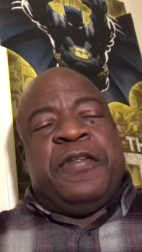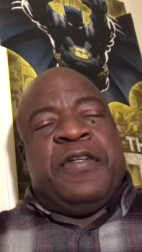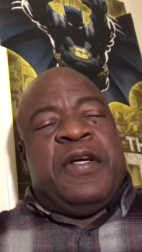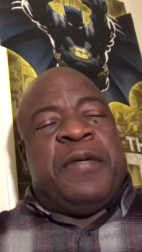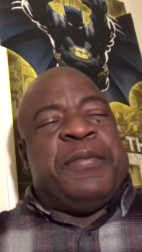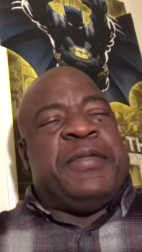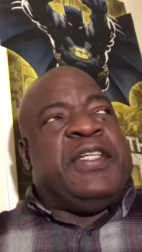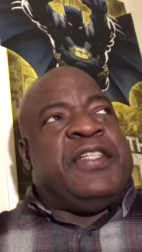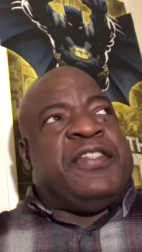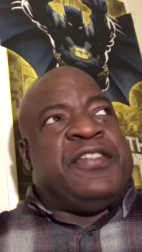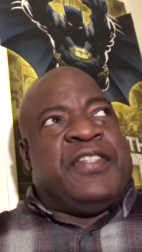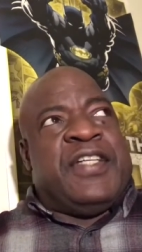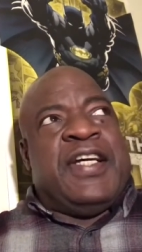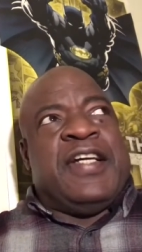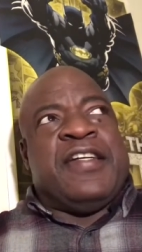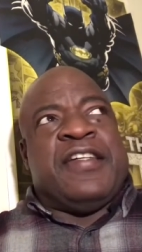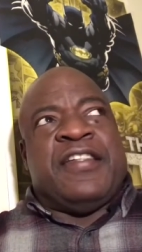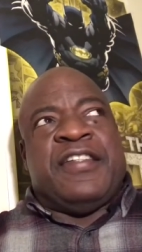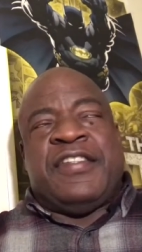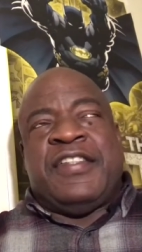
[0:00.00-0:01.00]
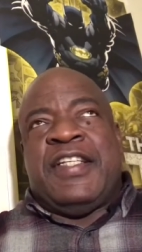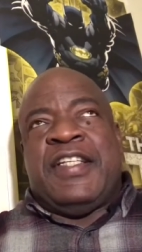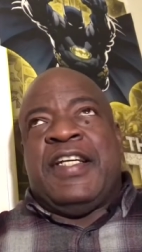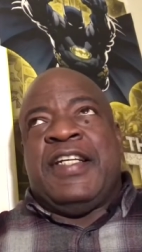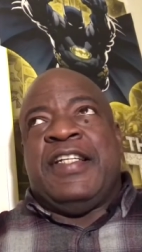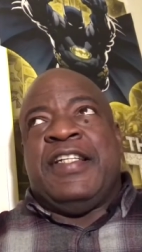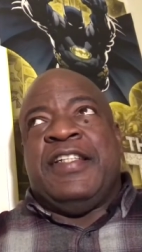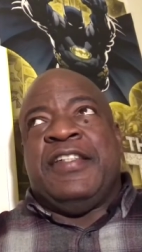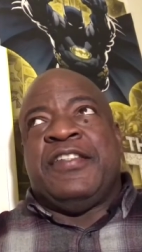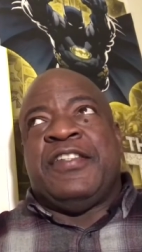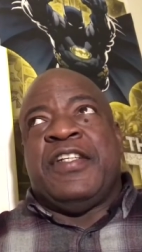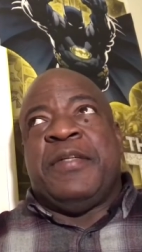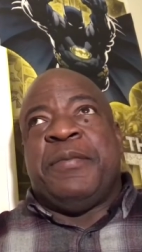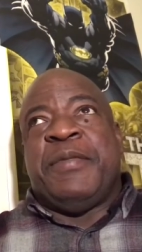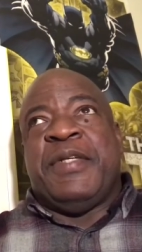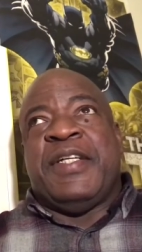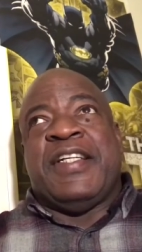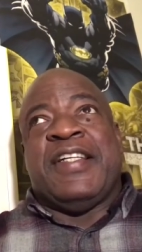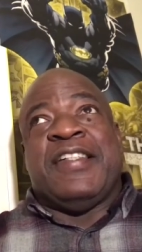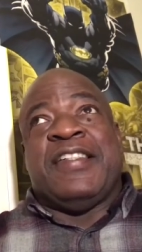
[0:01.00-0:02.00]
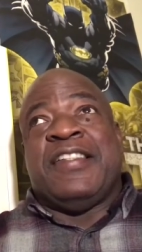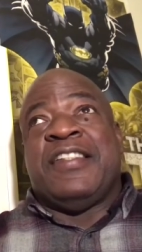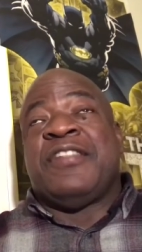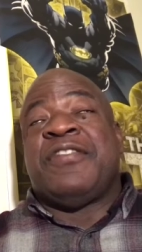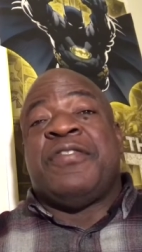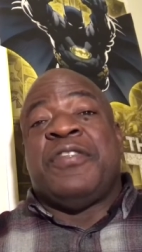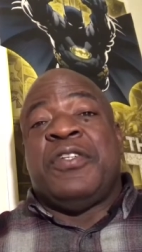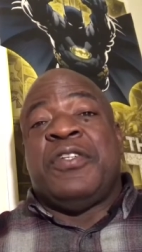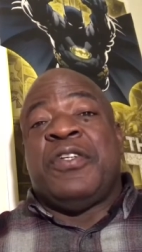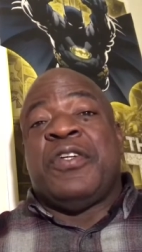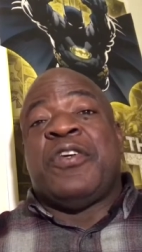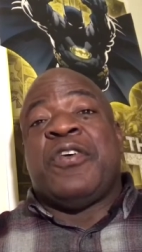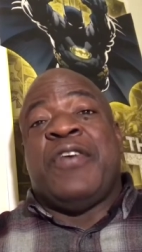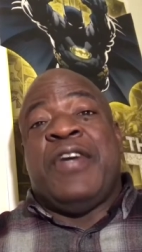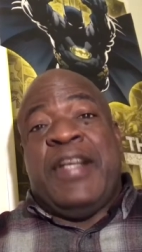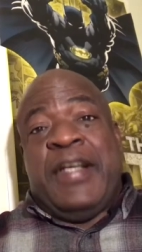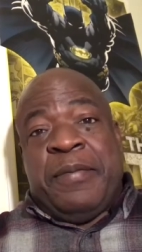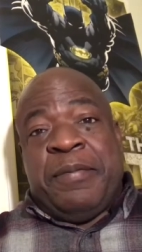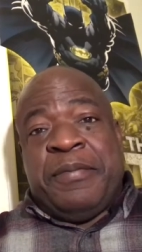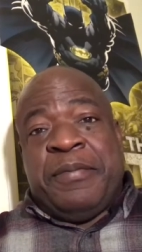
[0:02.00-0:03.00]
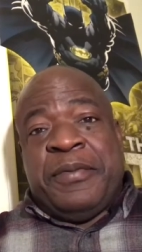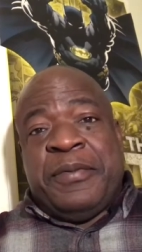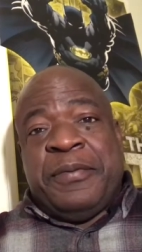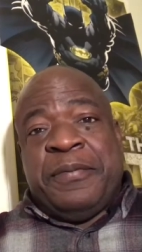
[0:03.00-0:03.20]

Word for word: I mean, he's not going to sign it, he said because it's full of crap.